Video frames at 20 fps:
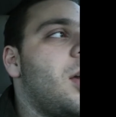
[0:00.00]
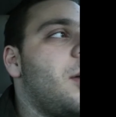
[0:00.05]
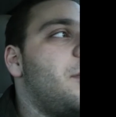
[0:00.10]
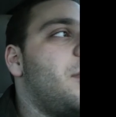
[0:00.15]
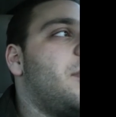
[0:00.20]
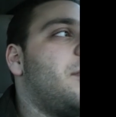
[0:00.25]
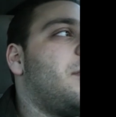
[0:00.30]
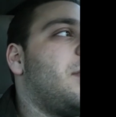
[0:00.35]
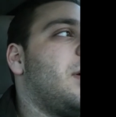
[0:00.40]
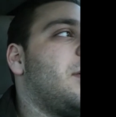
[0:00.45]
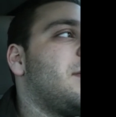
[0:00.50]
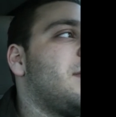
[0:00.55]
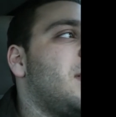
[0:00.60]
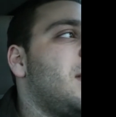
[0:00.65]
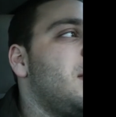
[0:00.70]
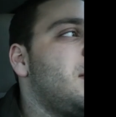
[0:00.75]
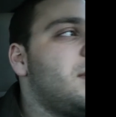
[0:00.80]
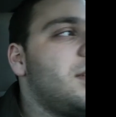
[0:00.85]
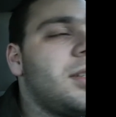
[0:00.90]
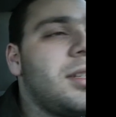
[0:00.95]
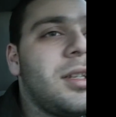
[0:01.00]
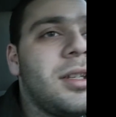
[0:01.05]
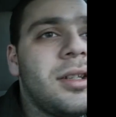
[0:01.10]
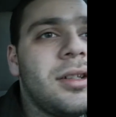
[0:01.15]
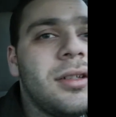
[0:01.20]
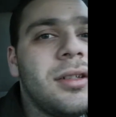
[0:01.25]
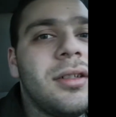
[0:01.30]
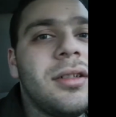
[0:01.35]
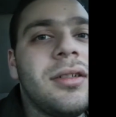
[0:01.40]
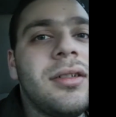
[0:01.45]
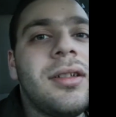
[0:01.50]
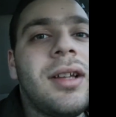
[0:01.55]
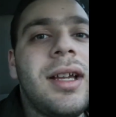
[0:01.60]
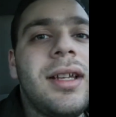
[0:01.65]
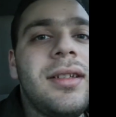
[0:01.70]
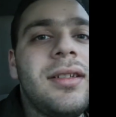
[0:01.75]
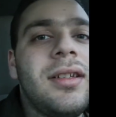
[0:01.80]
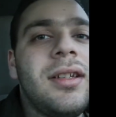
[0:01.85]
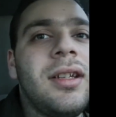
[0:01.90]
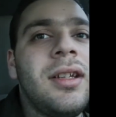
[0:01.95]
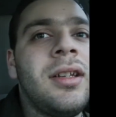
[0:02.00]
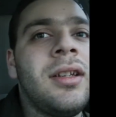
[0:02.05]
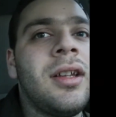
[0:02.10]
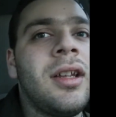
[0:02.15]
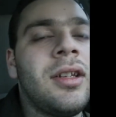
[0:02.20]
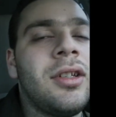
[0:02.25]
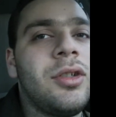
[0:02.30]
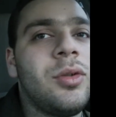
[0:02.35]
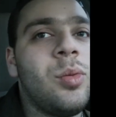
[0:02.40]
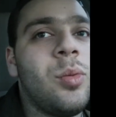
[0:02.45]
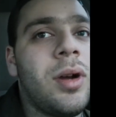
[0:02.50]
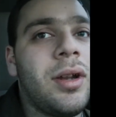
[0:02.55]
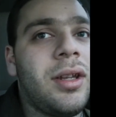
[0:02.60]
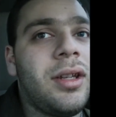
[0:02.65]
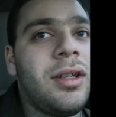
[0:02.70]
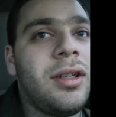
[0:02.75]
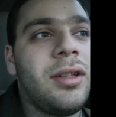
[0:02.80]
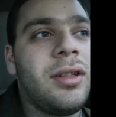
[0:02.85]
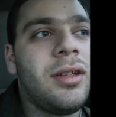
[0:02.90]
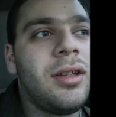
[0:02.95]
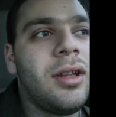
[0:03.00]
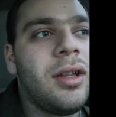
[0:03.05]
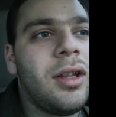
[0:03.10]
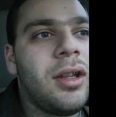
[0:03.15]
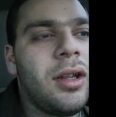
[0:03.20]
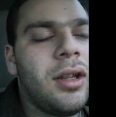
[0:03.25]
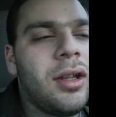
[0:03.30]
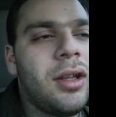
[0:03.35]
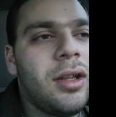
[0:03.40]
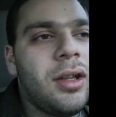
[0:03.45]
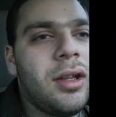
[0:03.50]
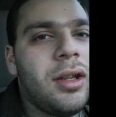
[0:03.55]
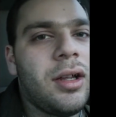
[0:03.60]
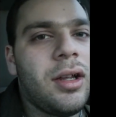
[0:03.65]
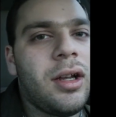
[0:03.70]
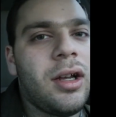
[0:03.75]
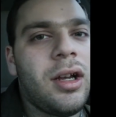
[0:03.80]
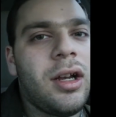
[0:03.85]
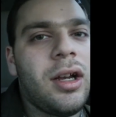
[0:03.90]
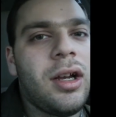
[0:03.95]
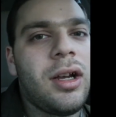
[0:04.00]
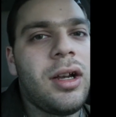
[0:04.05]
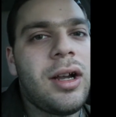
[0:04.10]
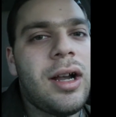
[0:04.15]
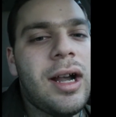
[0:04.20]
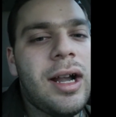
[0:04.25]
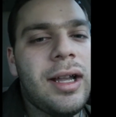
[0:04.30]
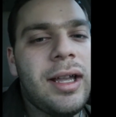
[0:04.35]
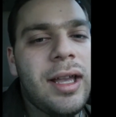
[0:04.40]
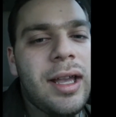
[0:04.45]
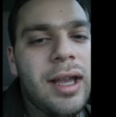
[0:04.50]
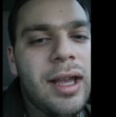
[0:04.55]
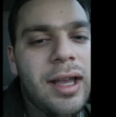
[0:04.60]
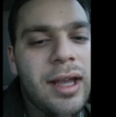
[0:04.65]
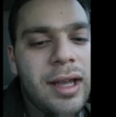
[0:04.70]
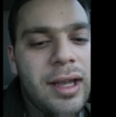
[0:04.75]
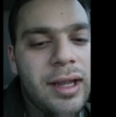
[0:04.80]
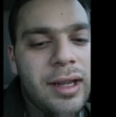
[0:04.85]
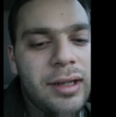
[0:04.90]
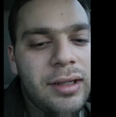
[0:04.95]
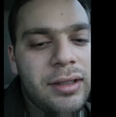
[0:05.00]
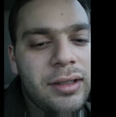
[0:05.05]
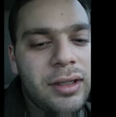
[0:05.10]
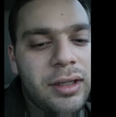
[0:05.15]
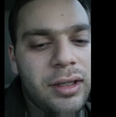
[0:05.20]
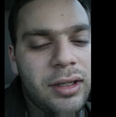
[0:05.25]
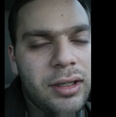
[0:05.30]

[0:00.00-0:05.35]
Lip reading: But when I was 18, 19, and 20, I had